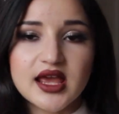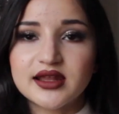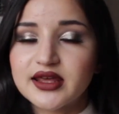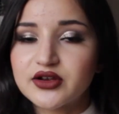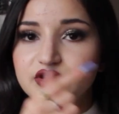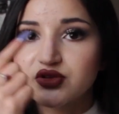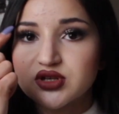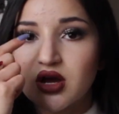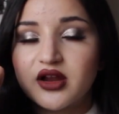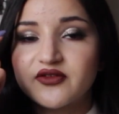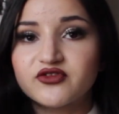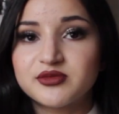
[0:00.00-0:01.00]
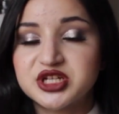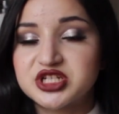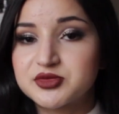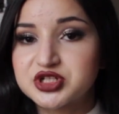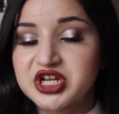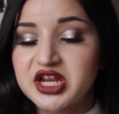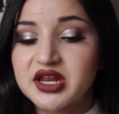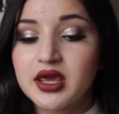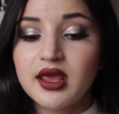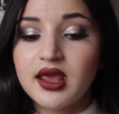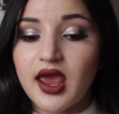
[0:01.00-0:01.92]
I layered those on for my shimmer shade,